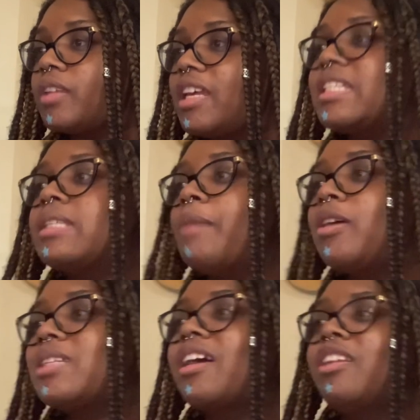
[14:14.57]
It
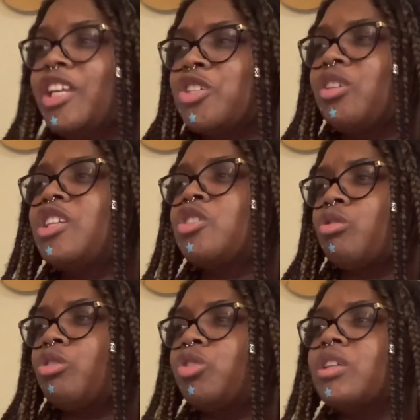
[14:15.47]
smells like a leisurely
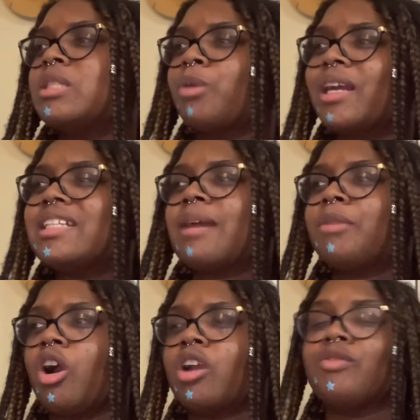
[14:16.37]
stroll through a springtime
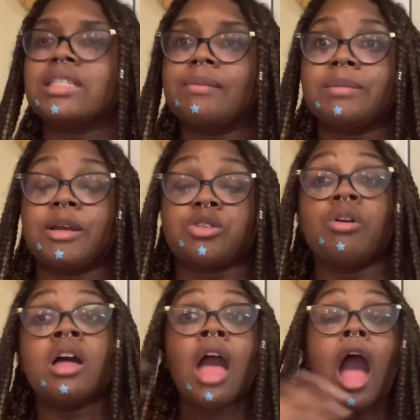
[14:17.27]
garden with someone special.
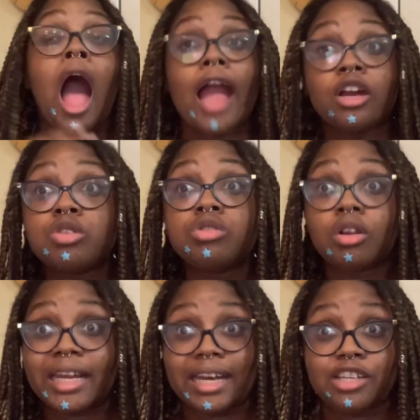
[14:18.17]
I also don't
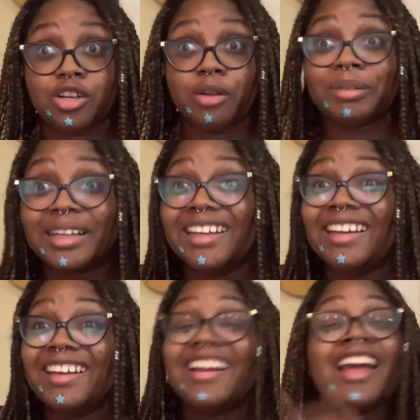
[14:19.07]
like nature.
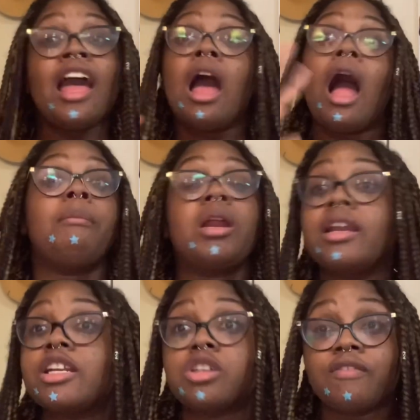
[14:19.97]
I'm not a
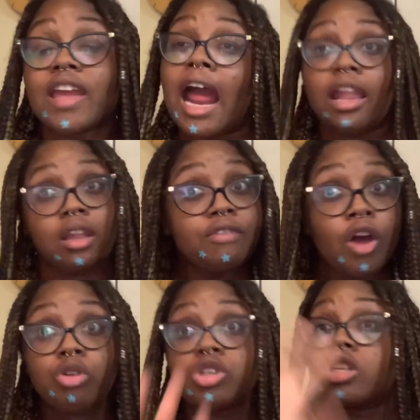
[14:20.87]
nature fan. I love the
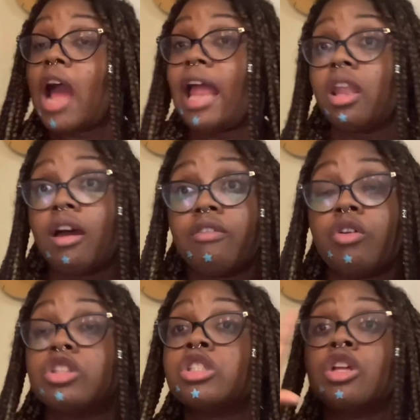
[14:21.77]
ocean. I love
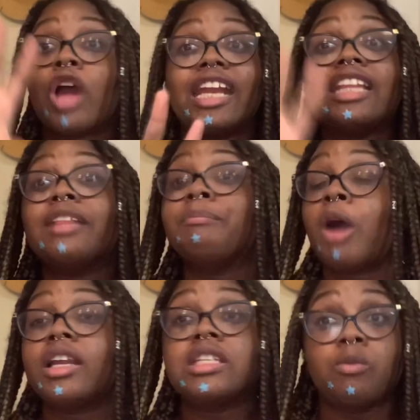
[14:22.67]
any
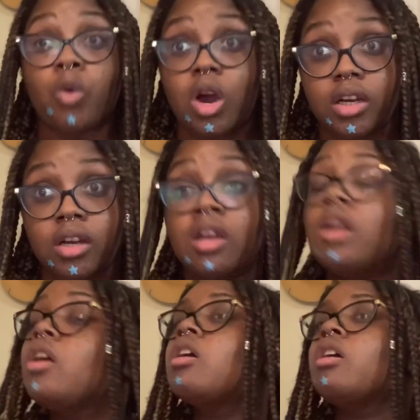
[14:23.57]
bodies of water.
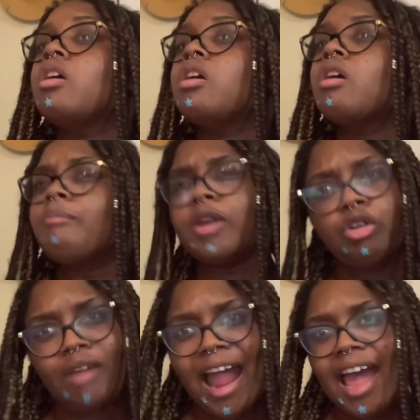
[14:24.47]
But
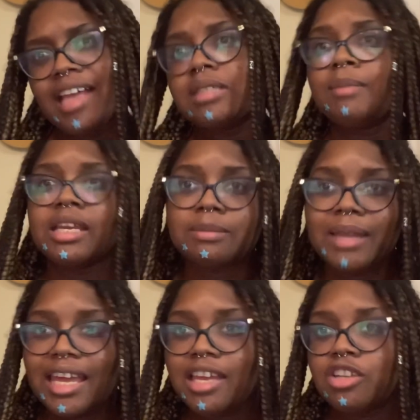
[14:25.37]
grass makes
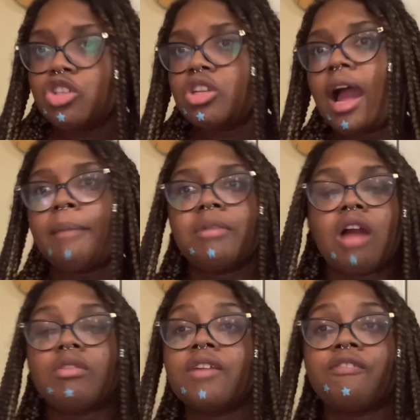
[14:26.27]
me itch. I'm
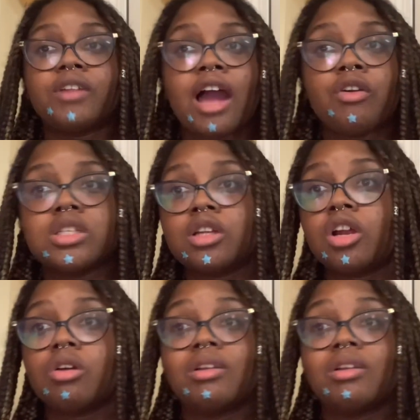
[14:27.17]
not really a flowers girl.